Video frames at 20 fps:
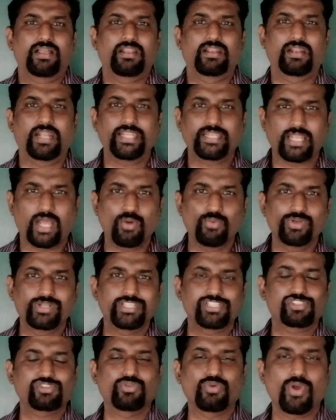Right, how it
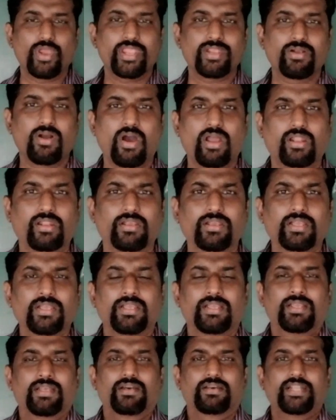is going on,
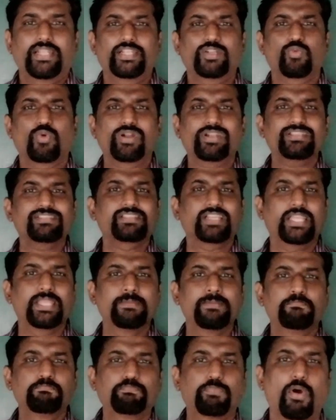right? What is the
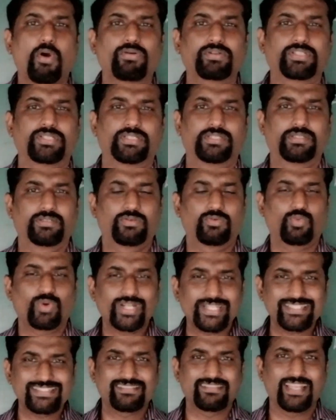import, what
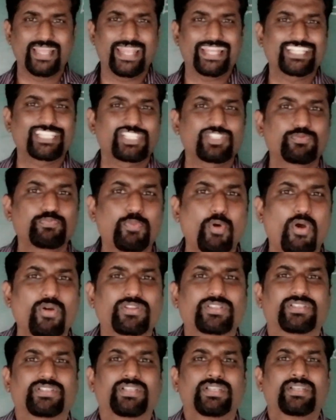is the
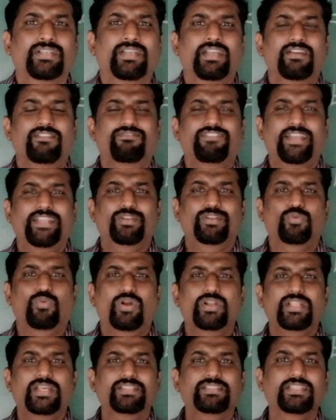export, Fine,
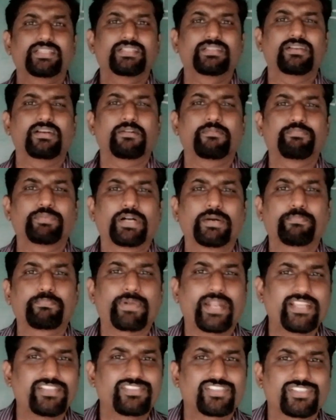what are the uh, uh,
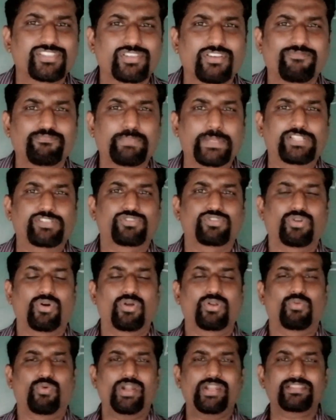prices of
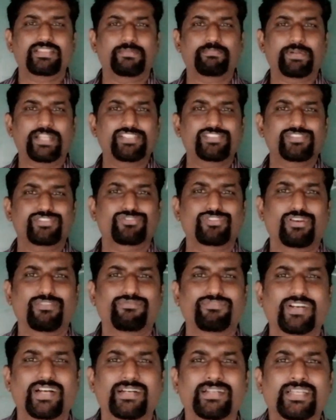petrol? What are the prices of
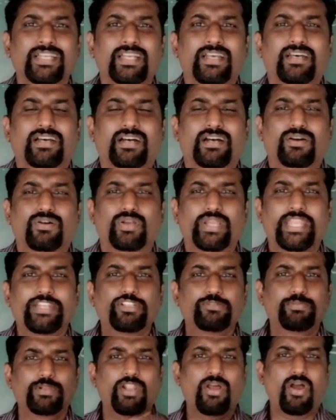uh, uh
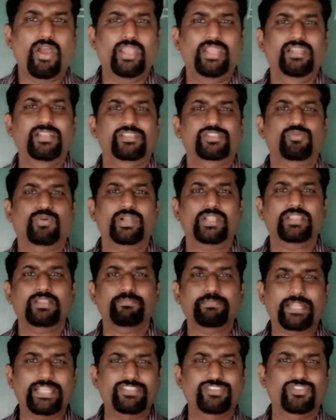edible oils? What are the
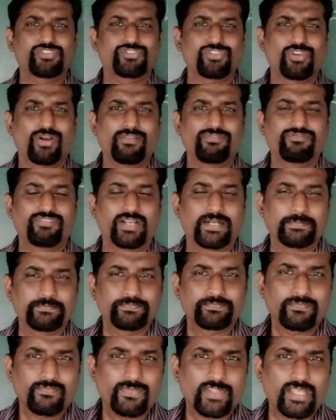prices of, uh,
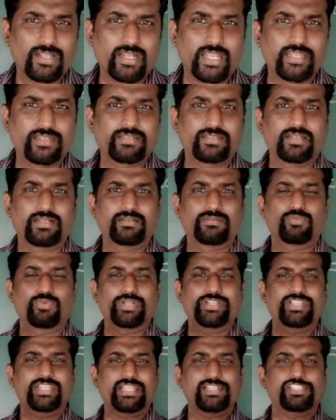right, what
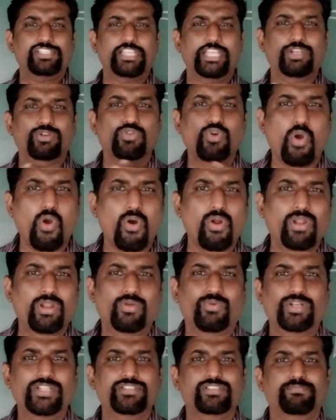you can say, gold?
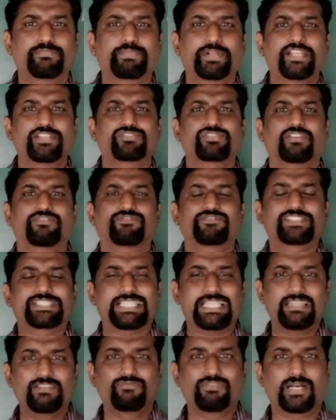What is the price of
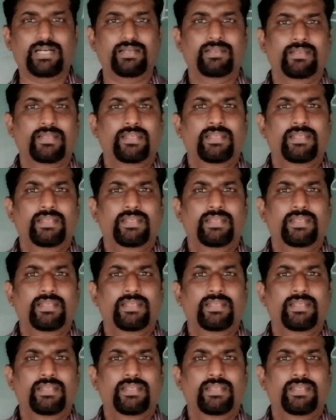silver?